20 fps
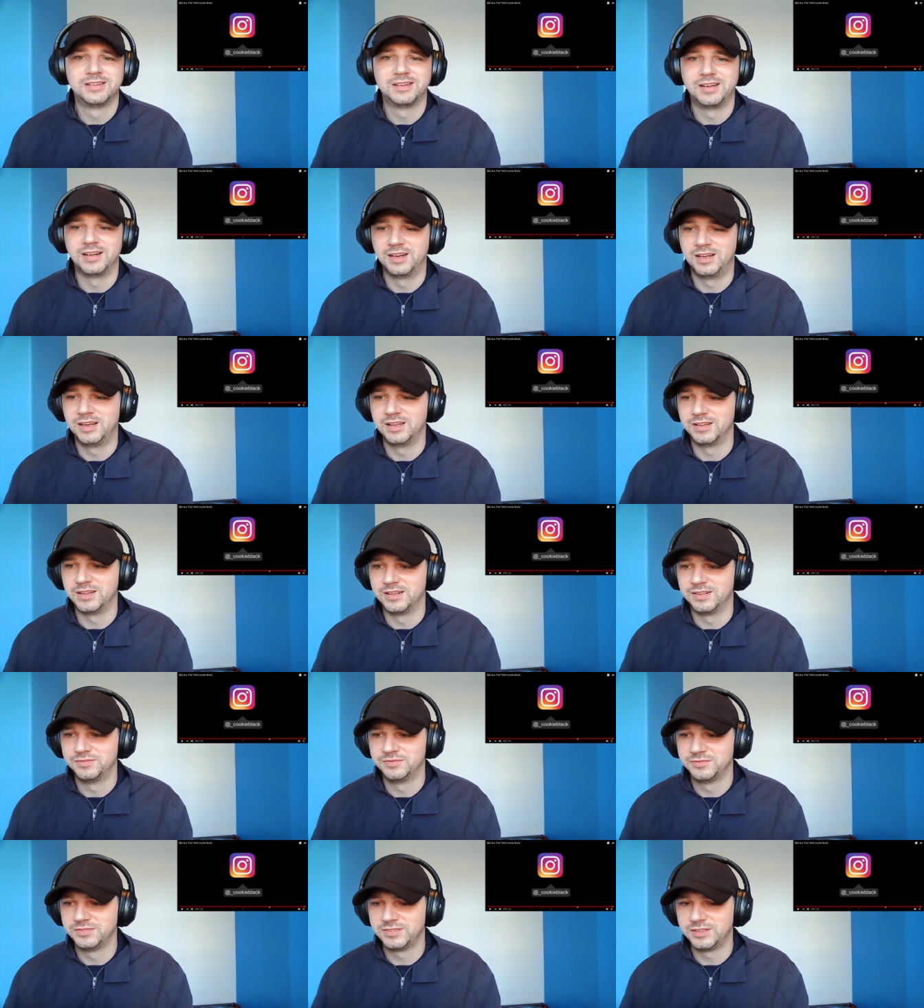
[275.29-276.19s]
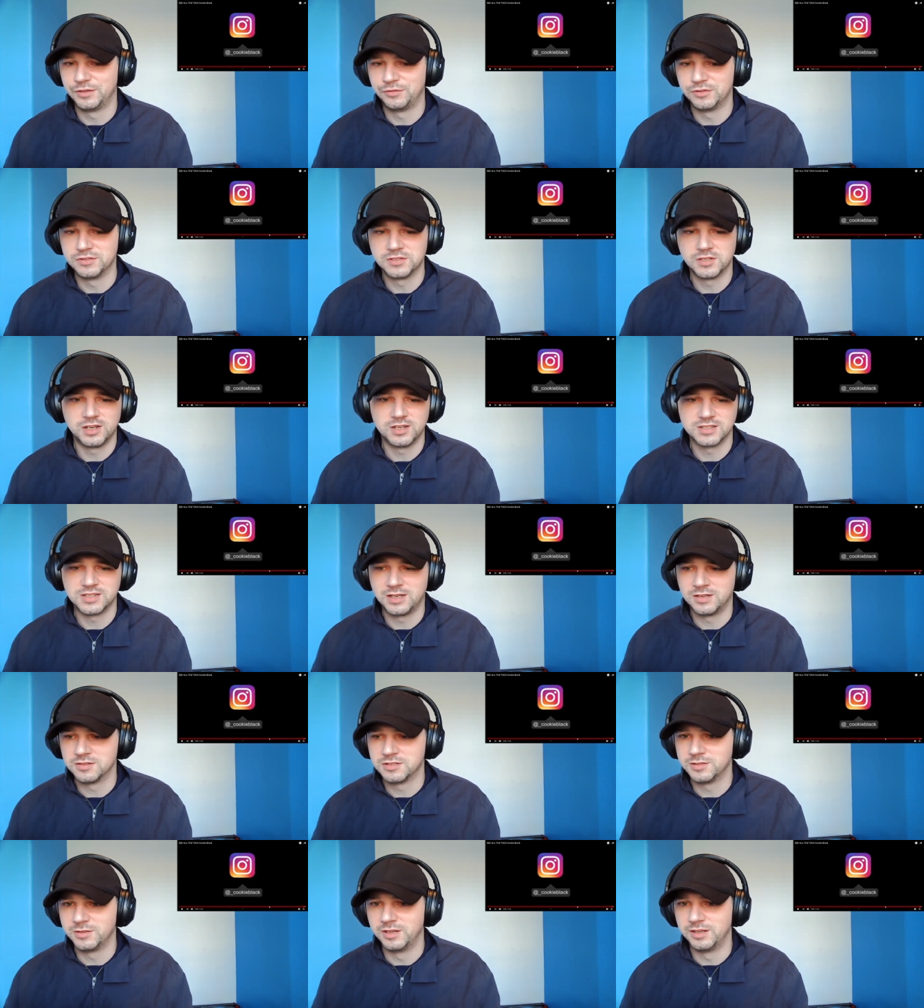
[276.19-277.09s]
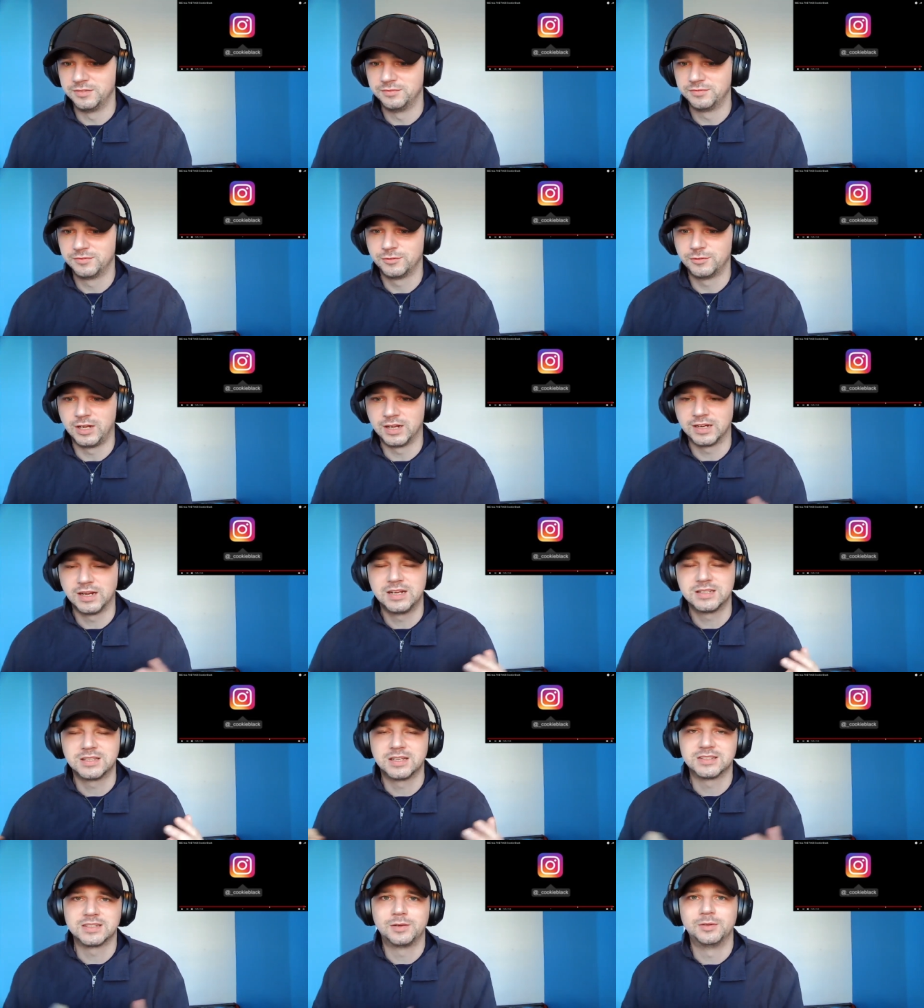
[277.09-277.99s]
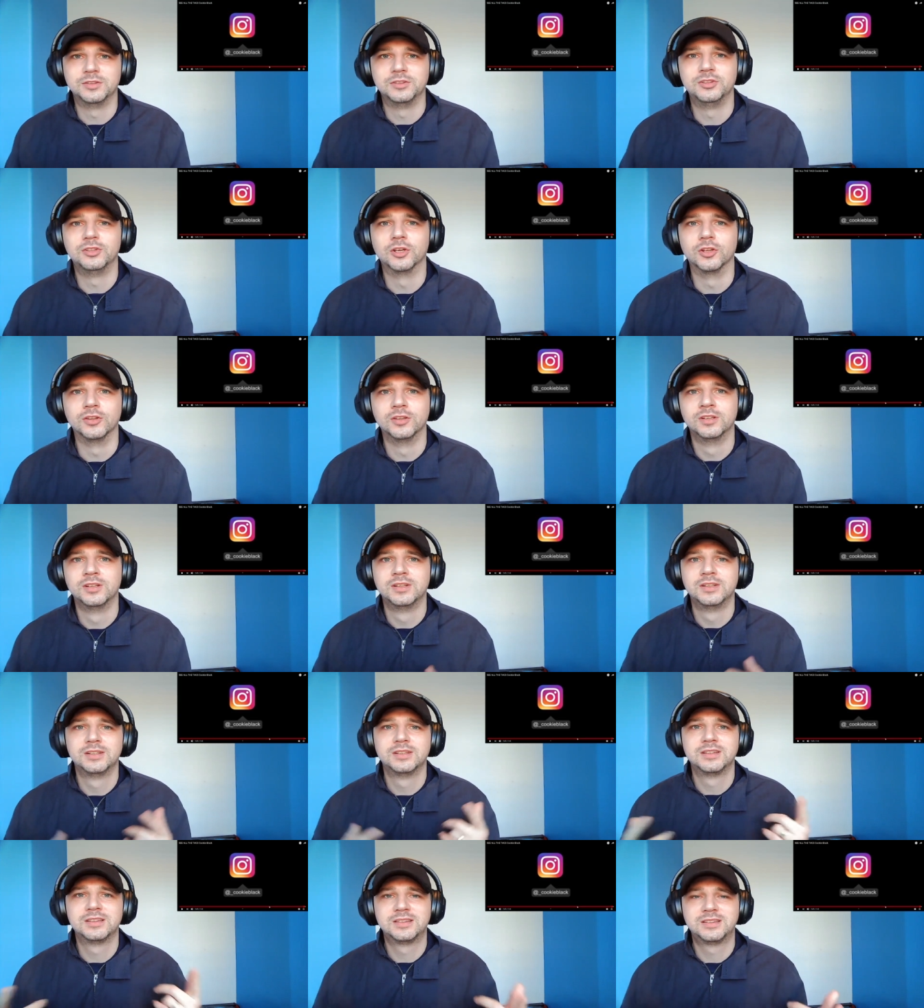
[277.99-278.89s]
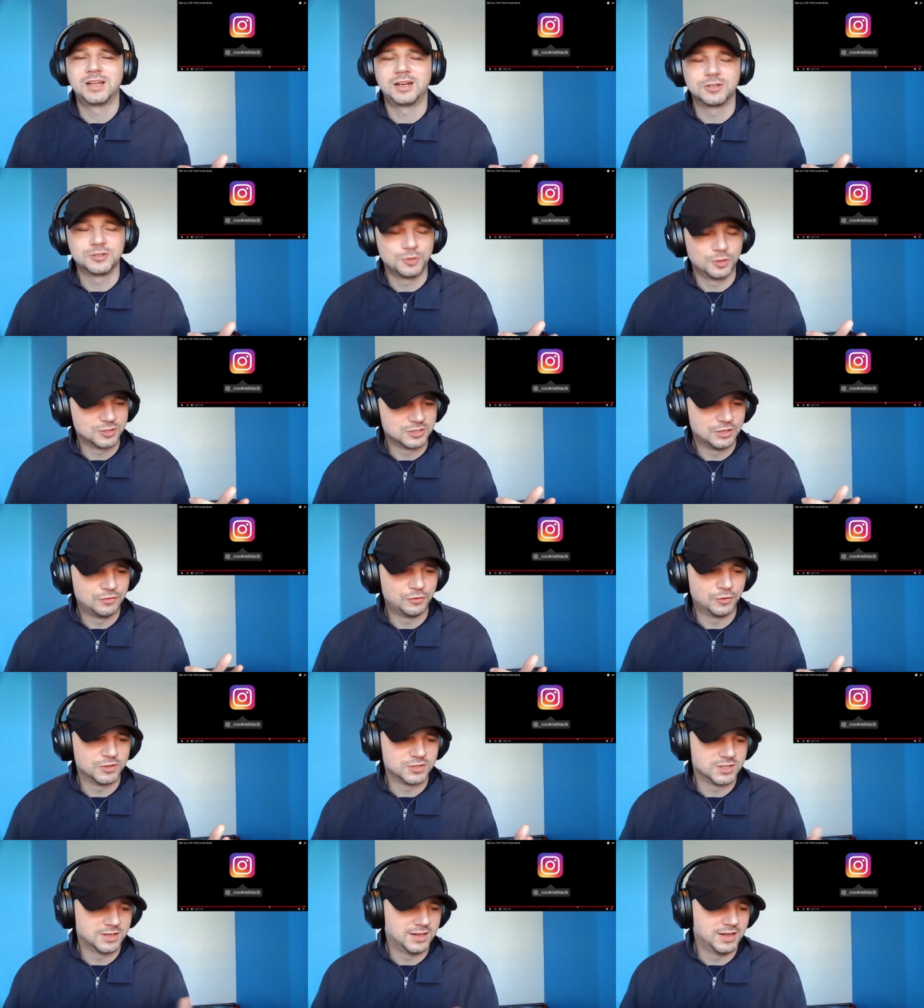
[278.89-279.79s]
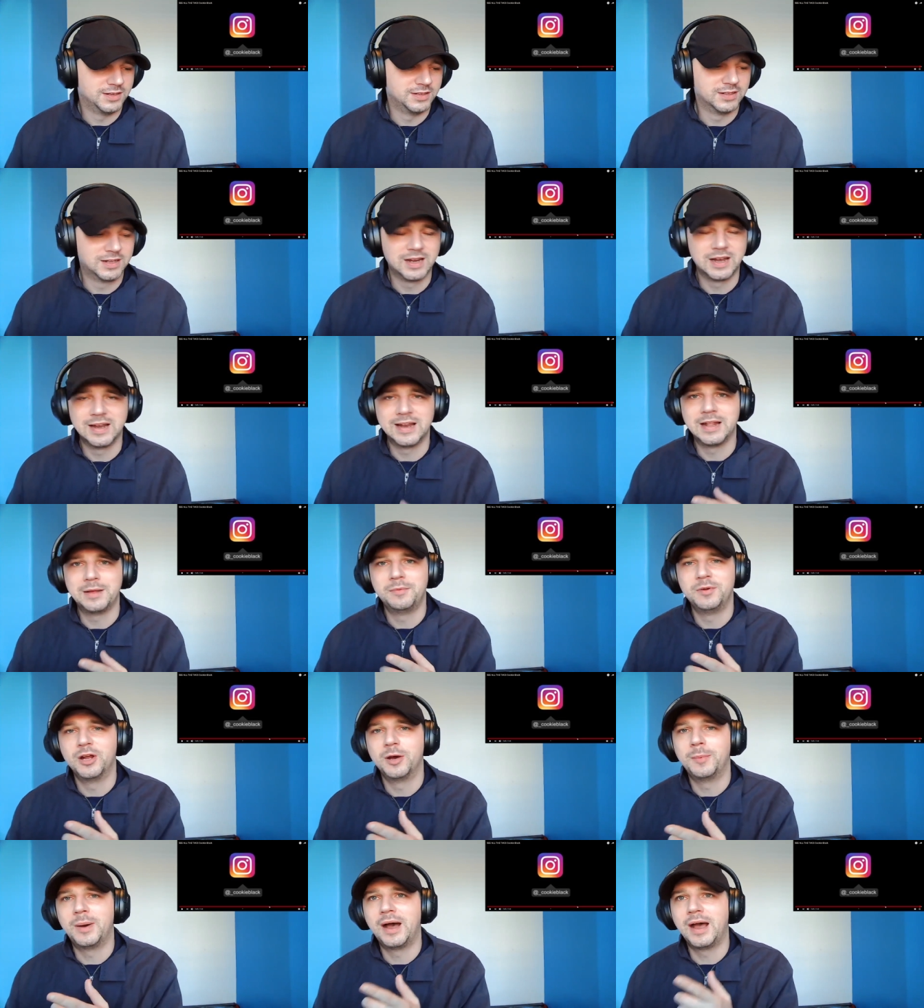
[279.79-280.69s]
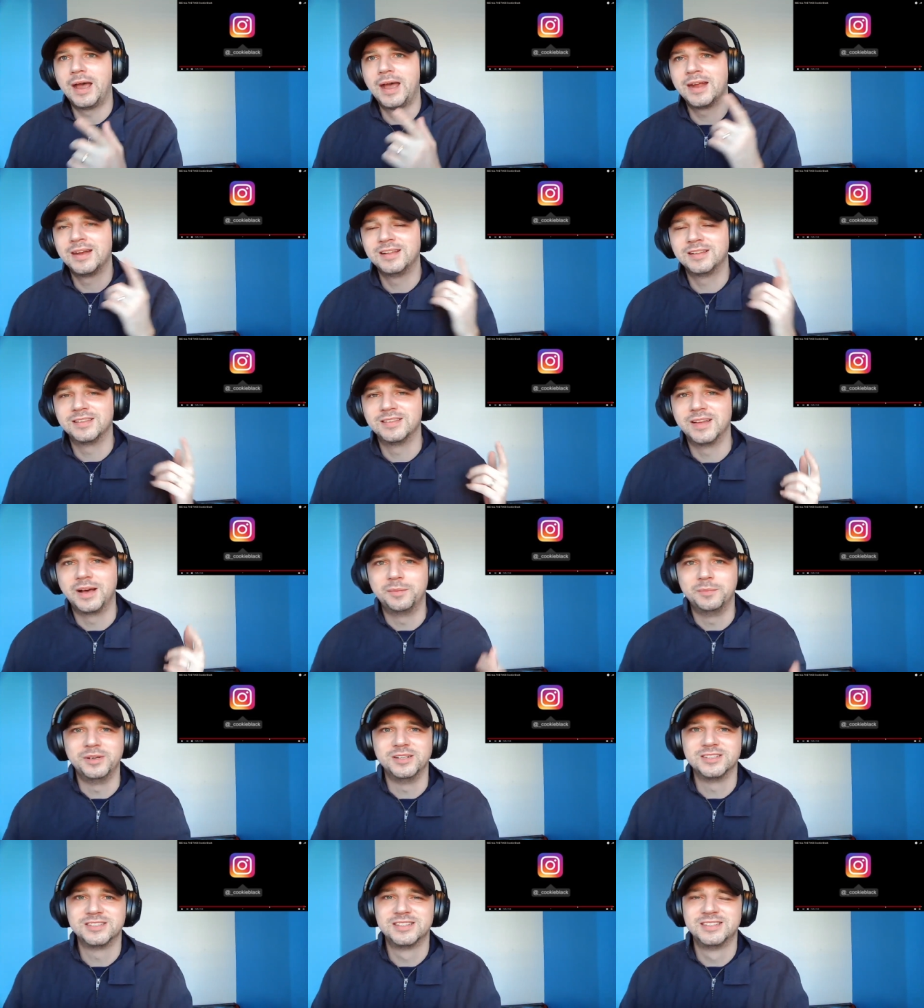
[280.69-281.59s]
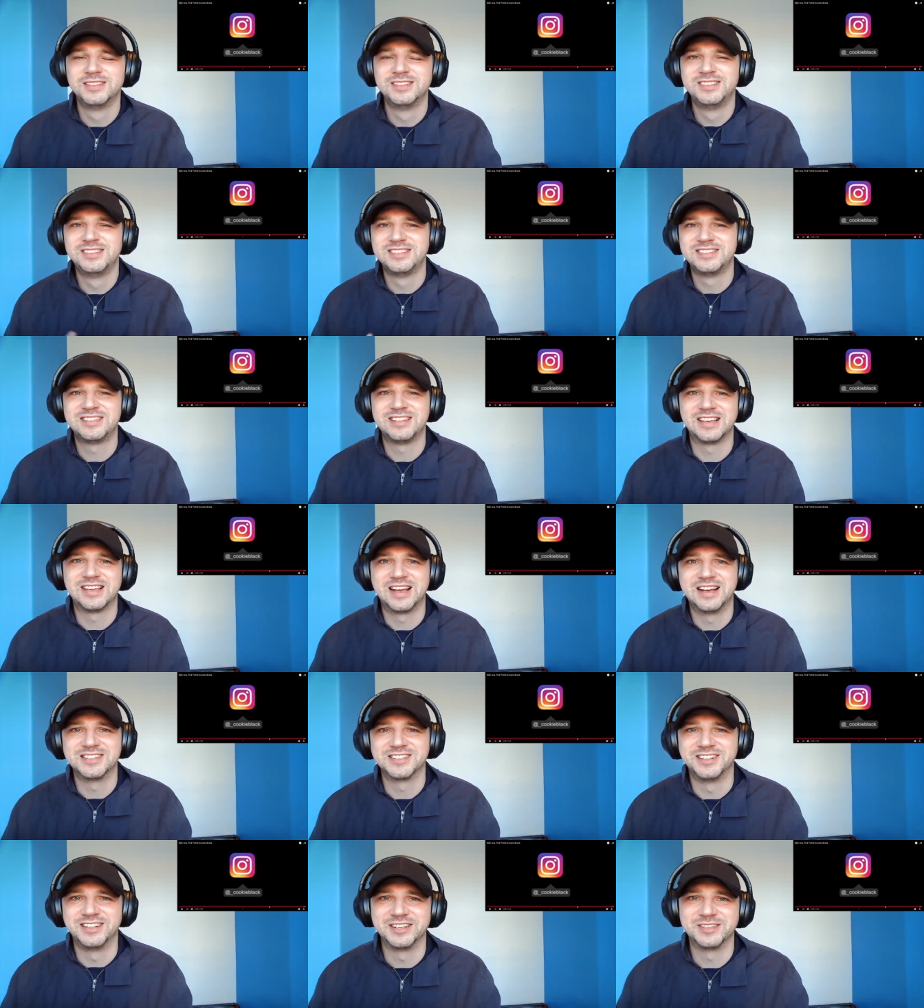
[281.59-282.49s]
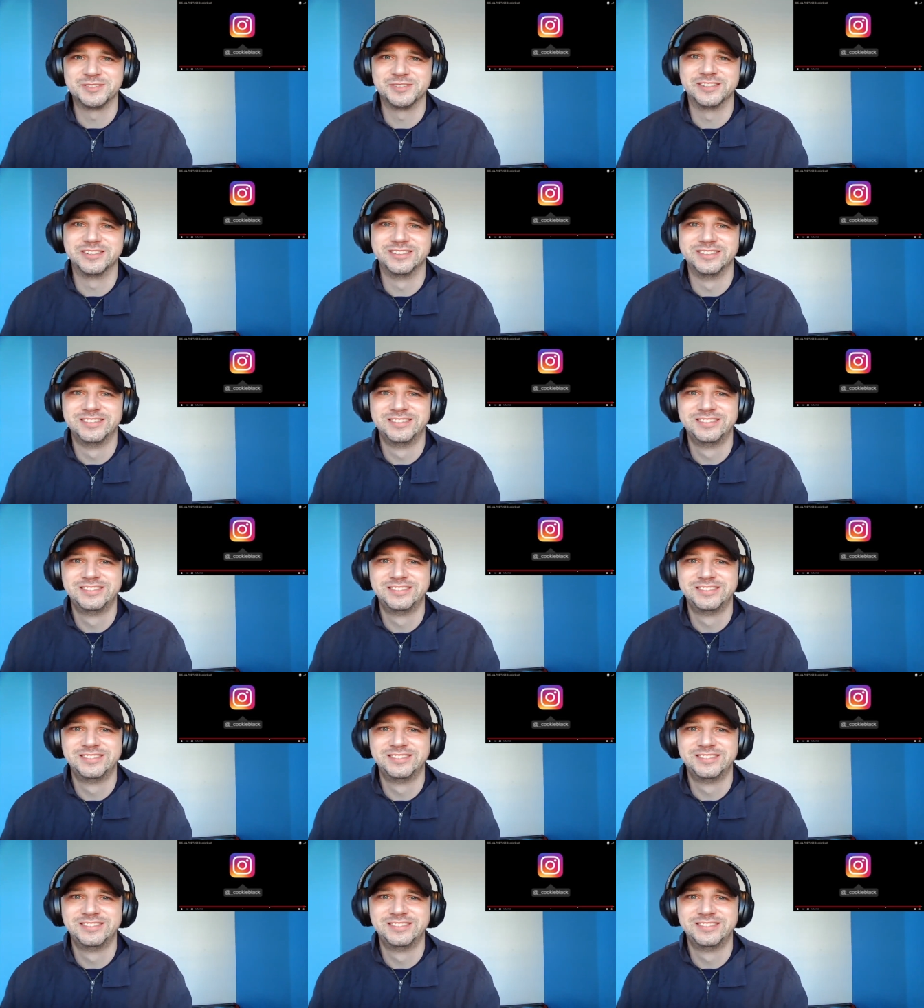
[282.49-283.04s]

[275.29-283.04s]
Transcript: I like that. Different sort of sound to it. Right guys, that's that one done. Thanks for watching for us Let me know about anything that I missed. See you guys at the next one.